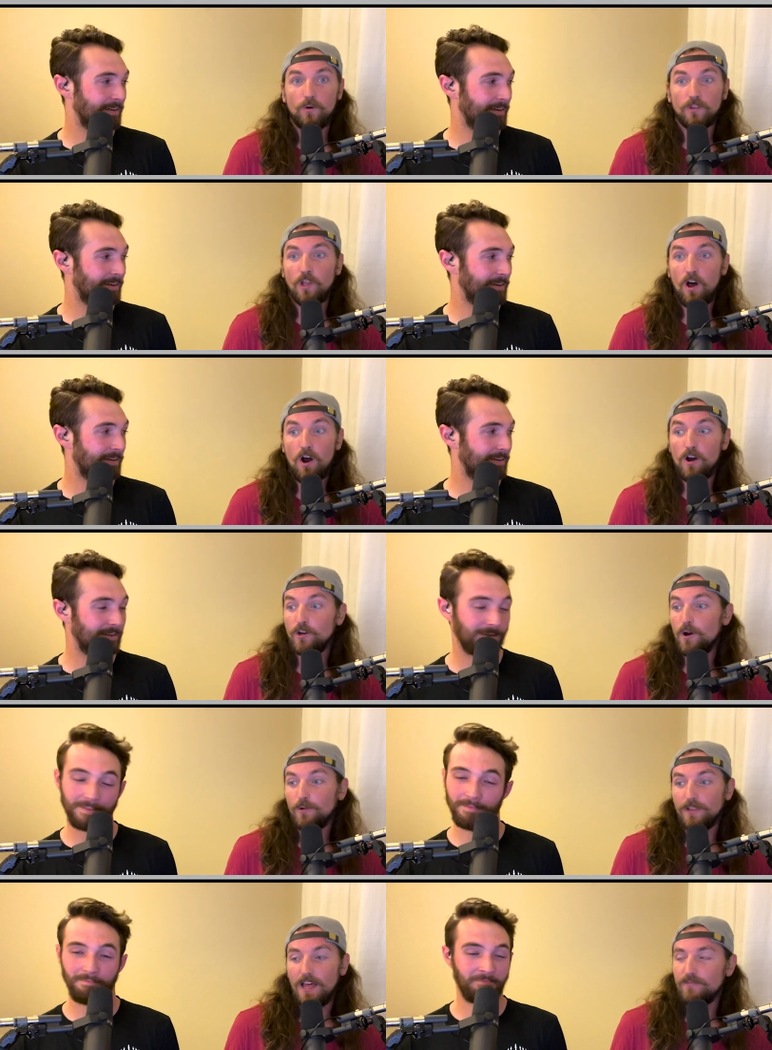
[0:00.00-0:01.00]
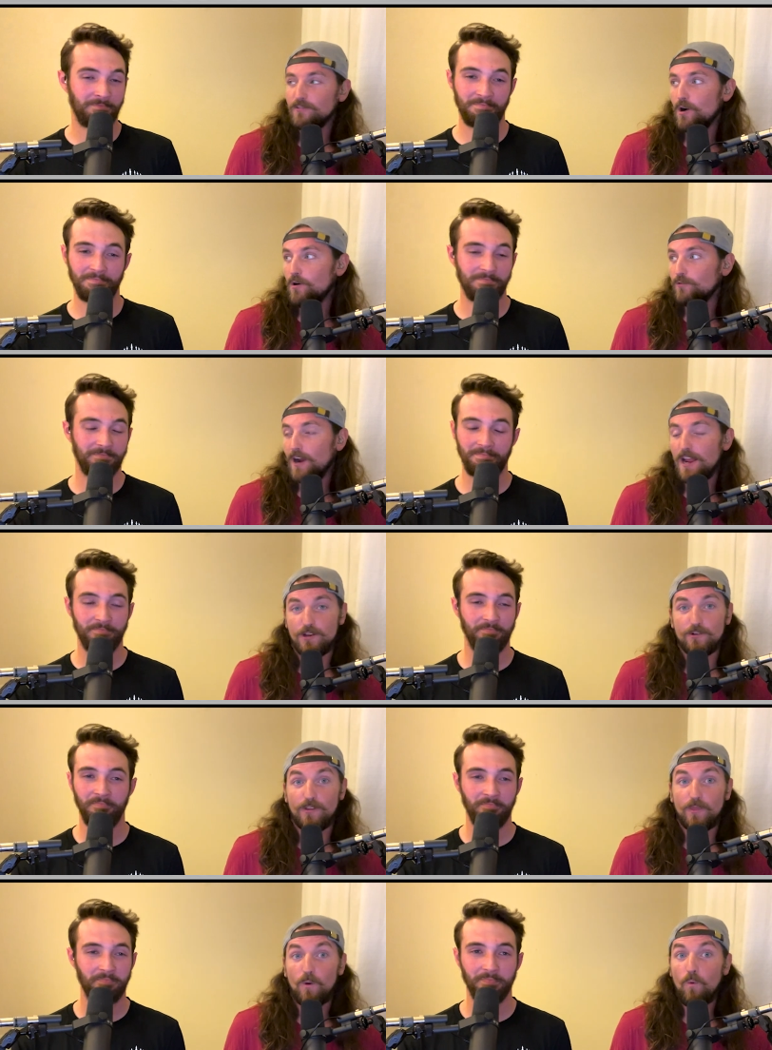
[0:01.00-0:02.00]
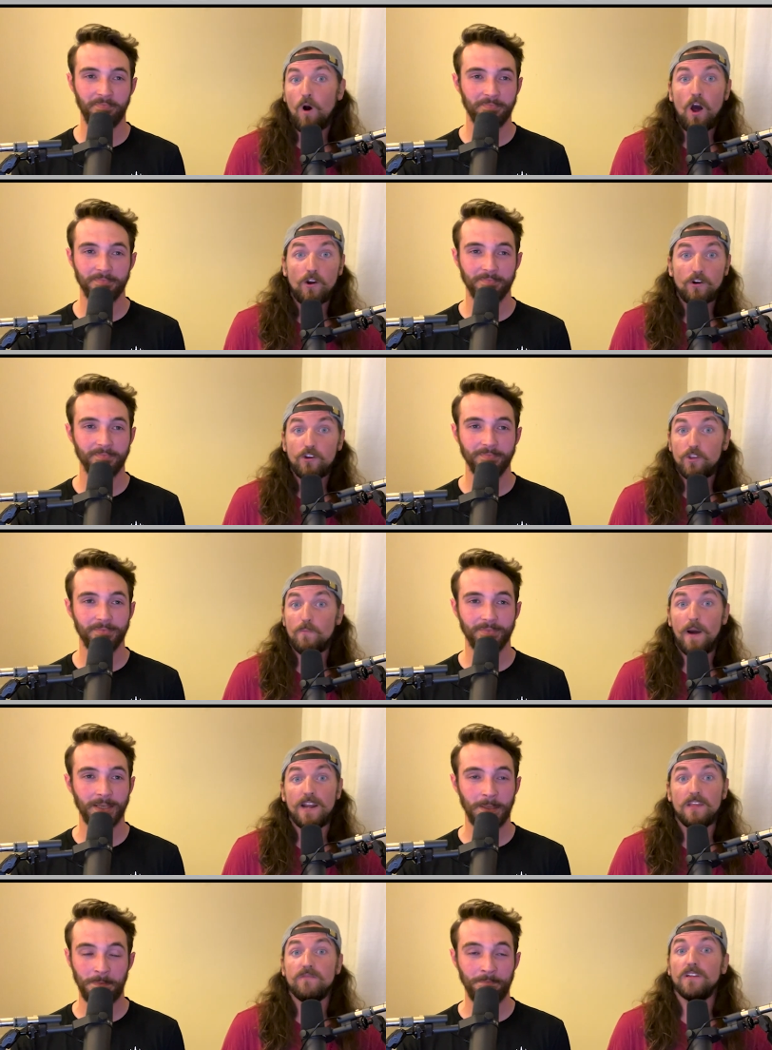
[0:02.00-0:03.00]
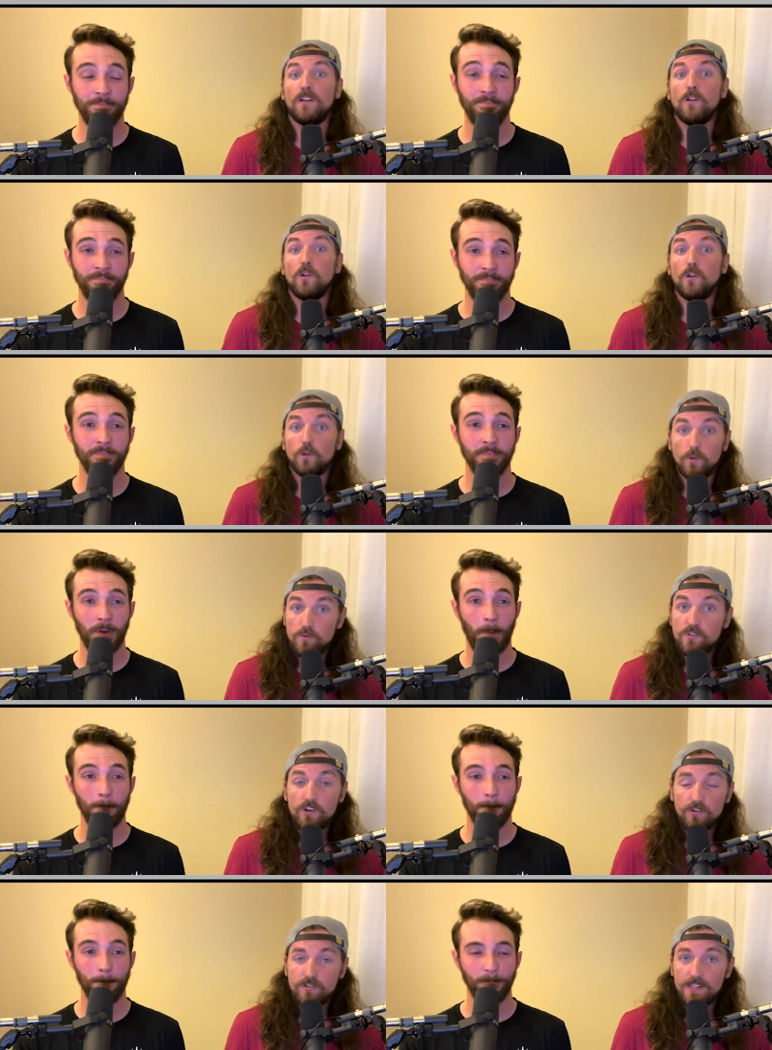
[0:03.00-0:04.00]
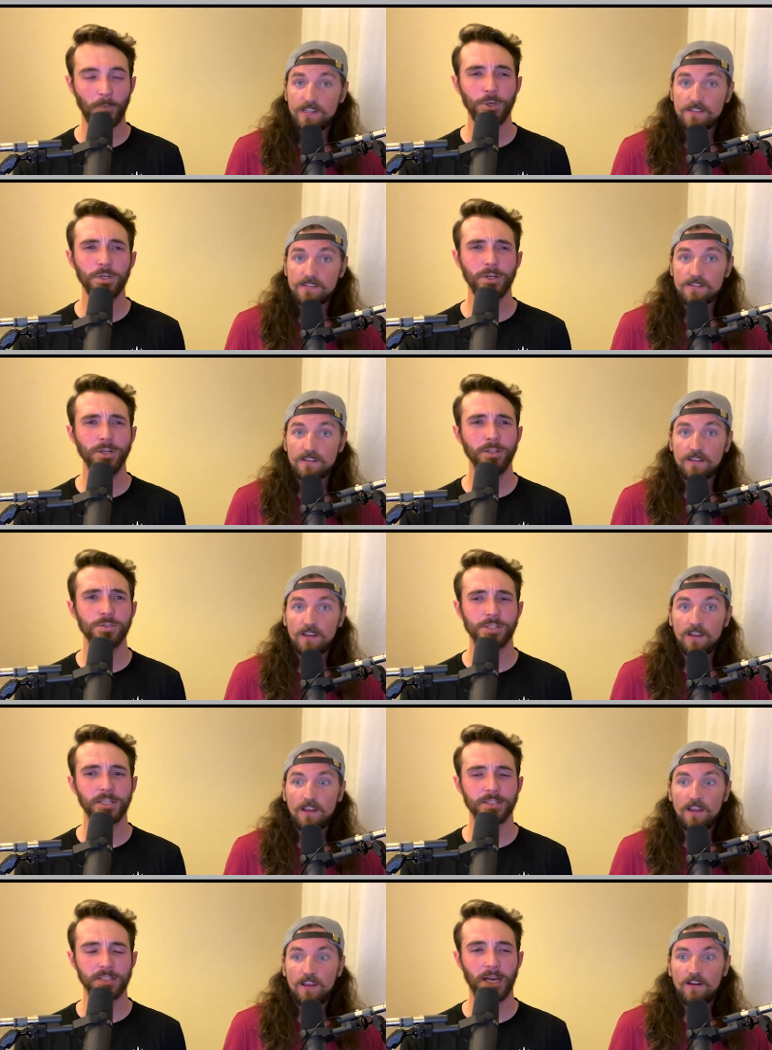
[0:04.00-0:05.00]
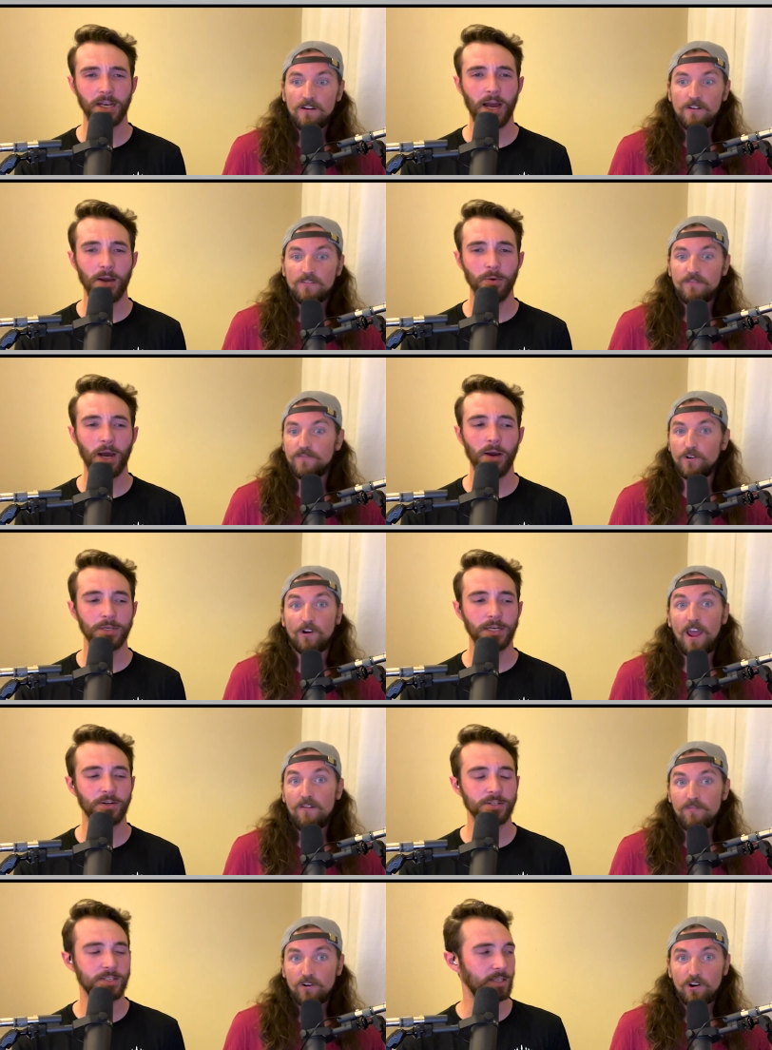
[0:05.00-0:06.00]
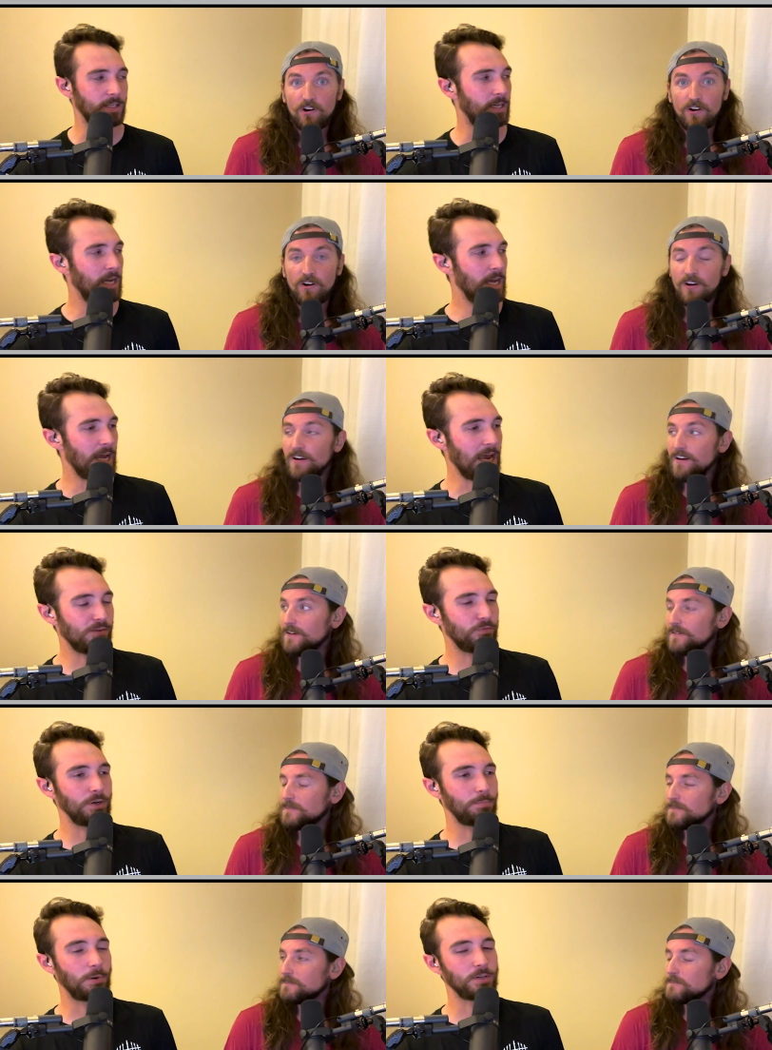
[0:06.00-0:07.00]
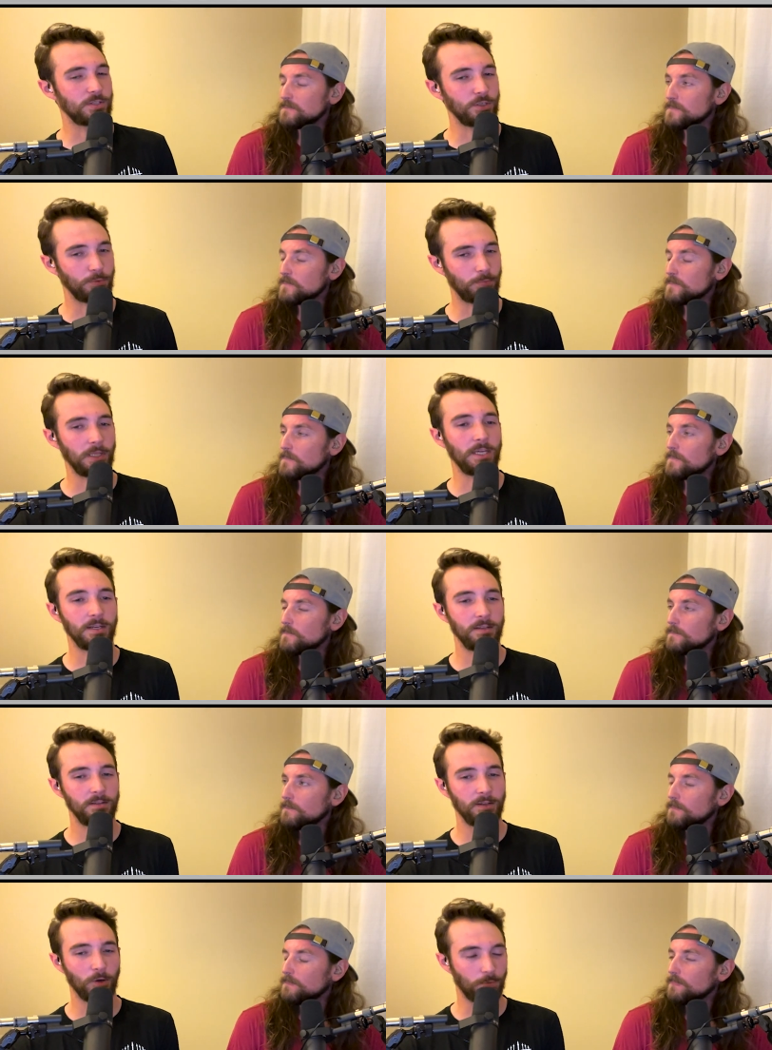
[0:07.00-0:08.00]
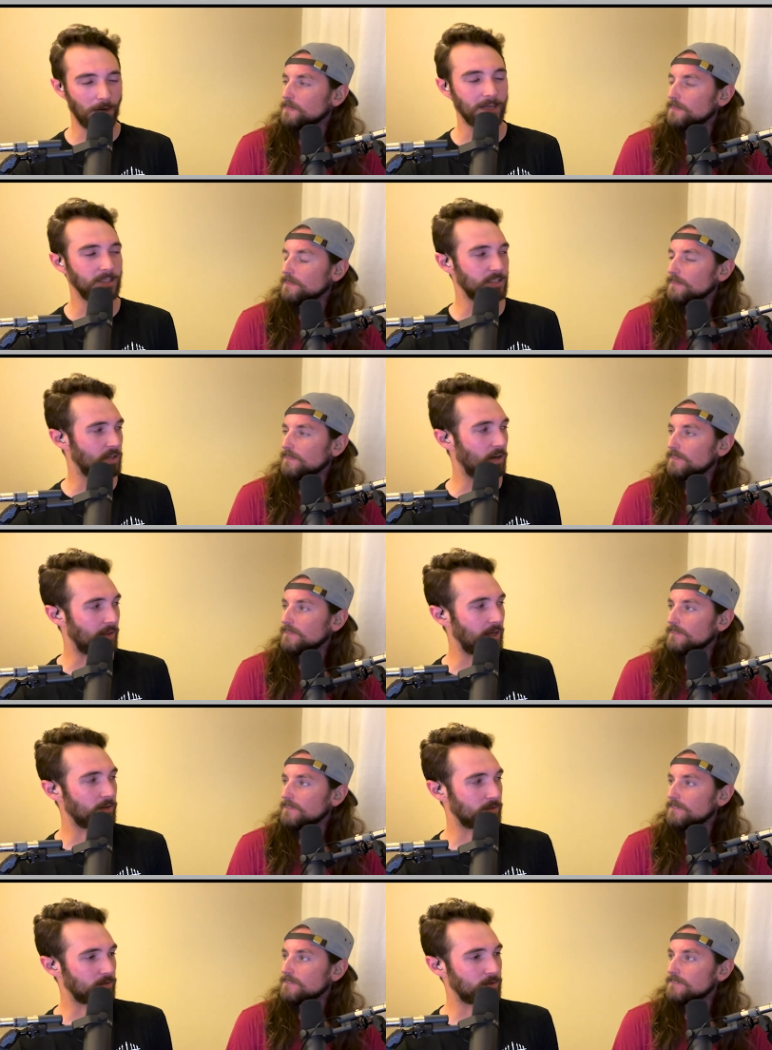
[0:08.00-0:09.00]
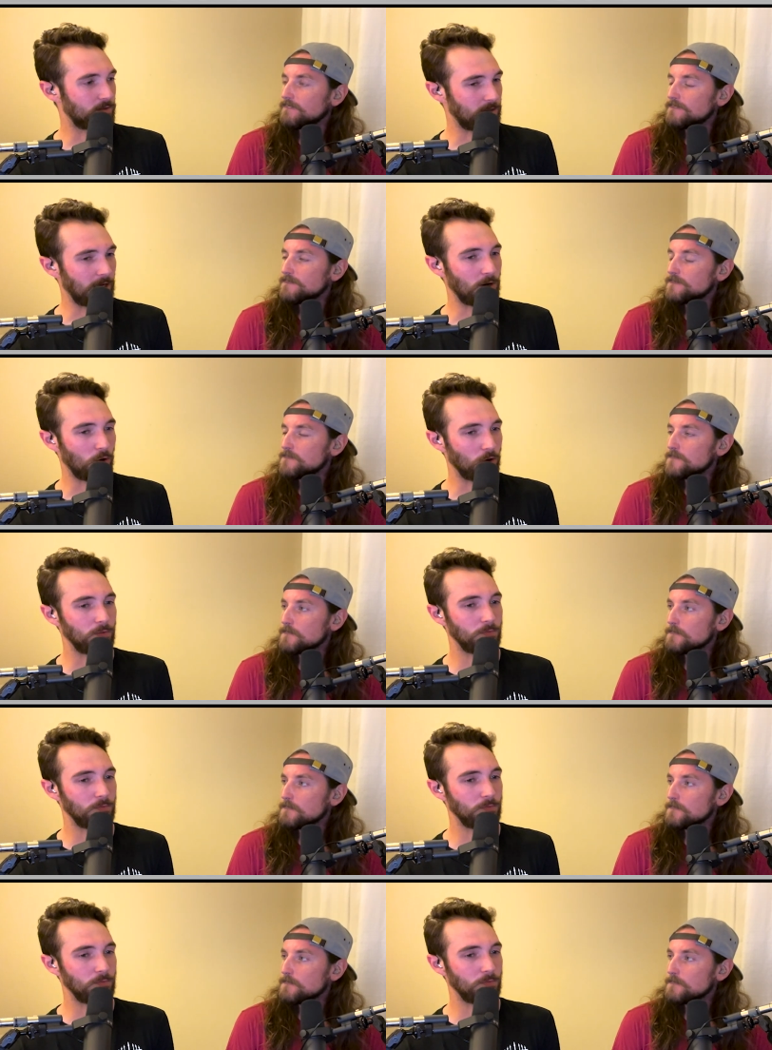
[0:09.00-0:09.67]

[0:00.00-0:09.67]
Speaker 1: long, go left, go right. You're in the water. You might even lose your
Speaker 2: disc. Oh, you're going to lose a disc. I, I, I would guarantee every person who played or practiced on that, that hole